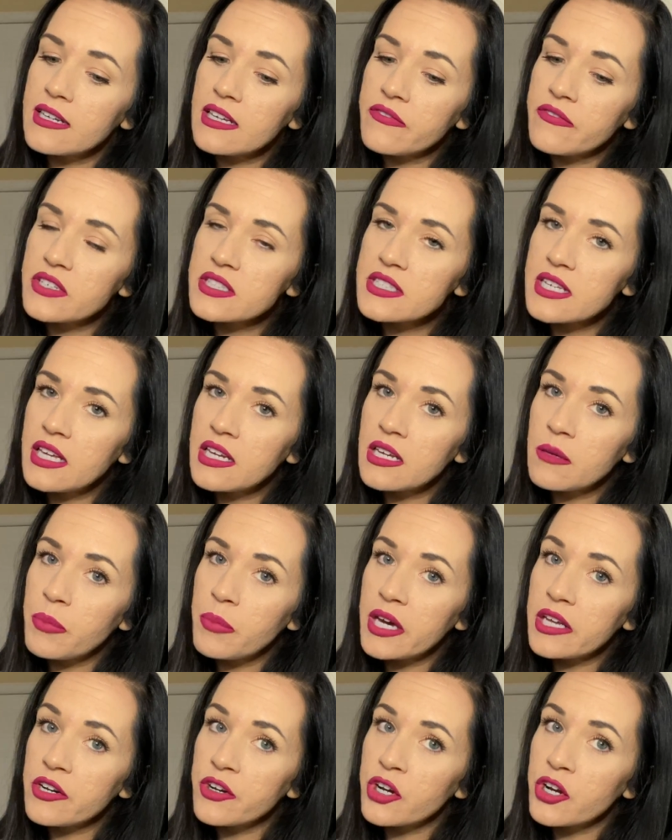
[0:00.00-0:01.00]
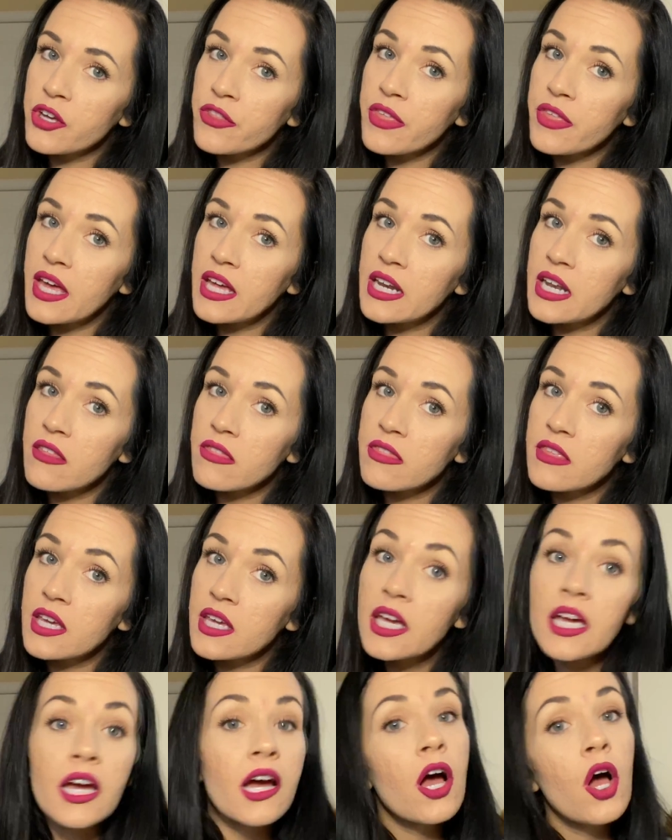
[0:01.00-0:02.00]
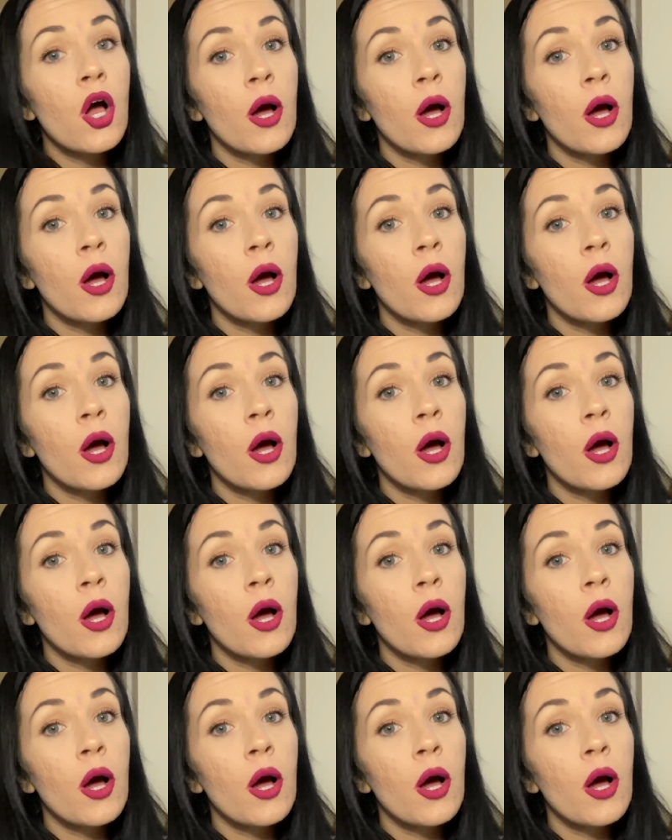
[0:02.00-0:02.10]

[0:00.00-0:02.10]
if it's any better than the